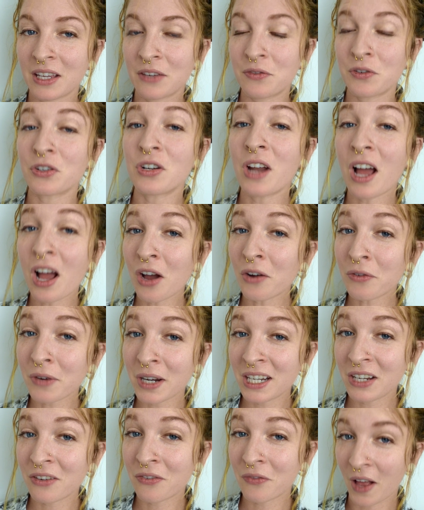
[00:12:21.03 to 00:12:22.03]
If you're not
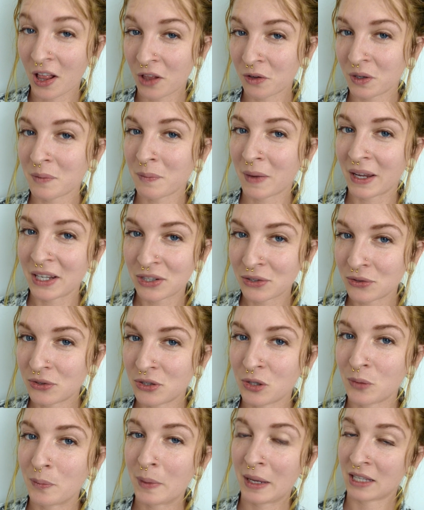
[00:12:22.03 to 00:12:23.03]
already following my
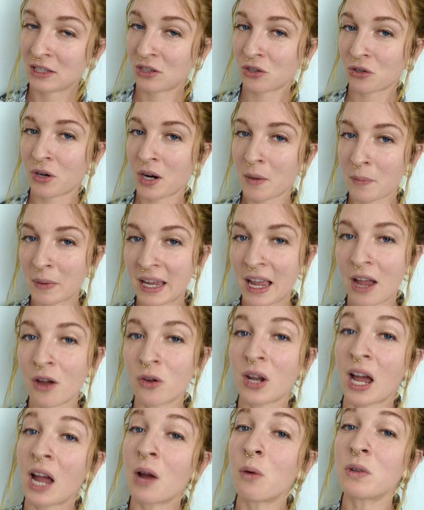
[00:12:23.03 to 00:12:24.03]
YouTube Instagram account,
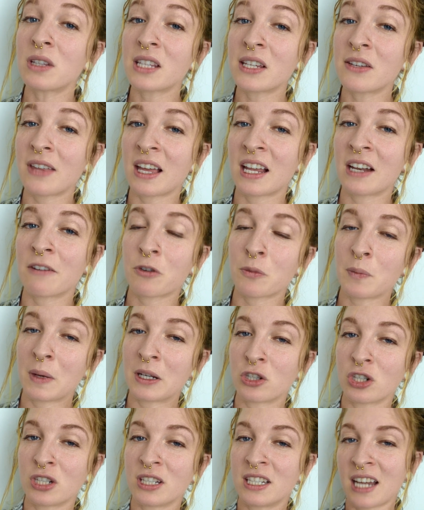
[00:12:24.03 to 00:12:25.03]
I will leave that
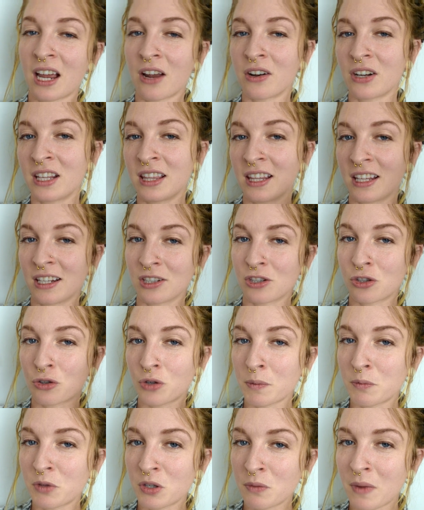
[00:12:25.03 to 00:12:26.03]
information down in the
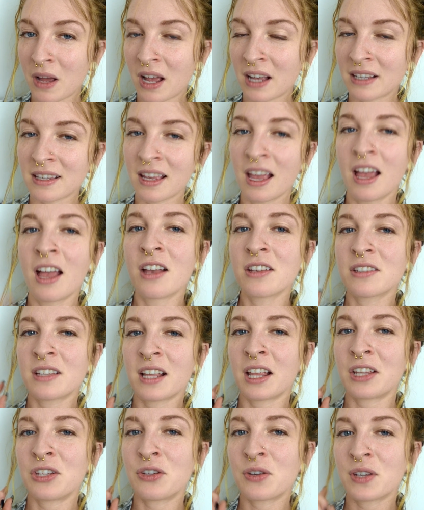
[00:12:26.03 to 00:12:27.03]
description box so
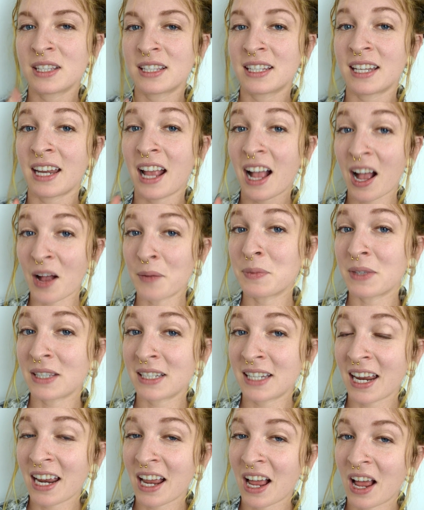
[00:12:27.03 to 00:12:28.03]
that you can stay up to
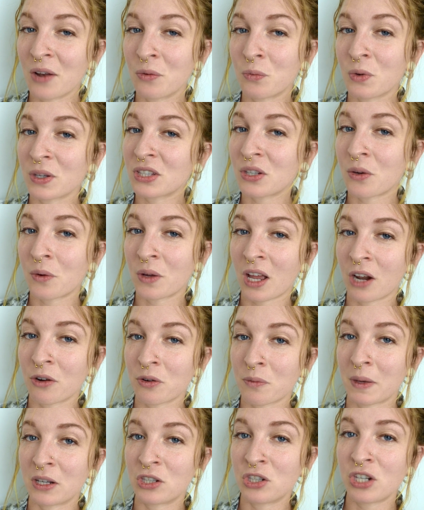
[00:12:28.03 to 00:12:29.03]
date on what's going on
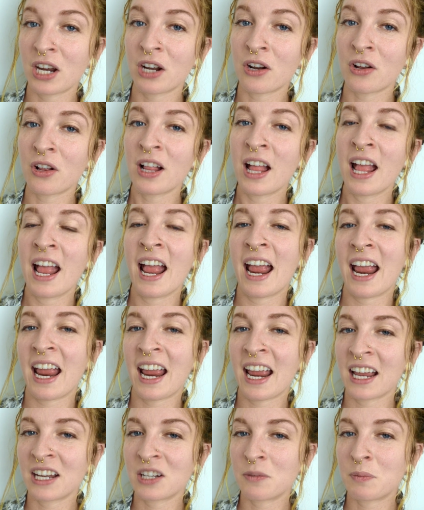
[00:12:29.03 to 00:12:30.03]
with my channel
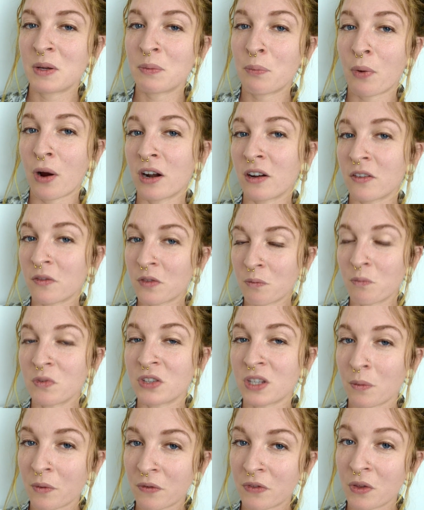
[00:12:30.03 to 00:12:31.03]
and be part of
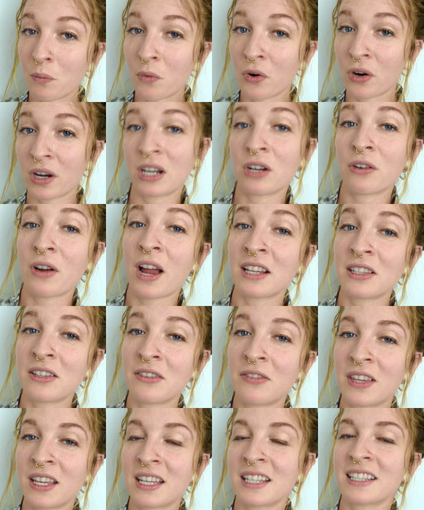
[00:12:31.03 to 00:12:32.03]
some of the more interactive
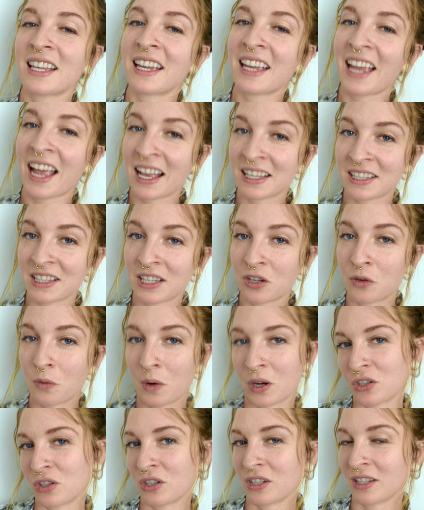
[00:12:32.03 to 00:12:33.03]
things like asking
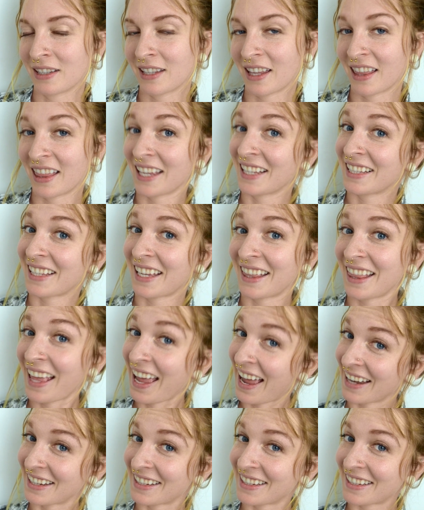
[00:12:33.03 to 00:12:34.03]
questions and things like
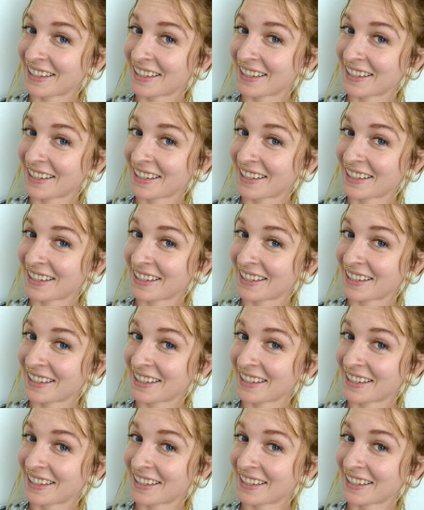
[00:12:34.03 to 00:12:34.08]
that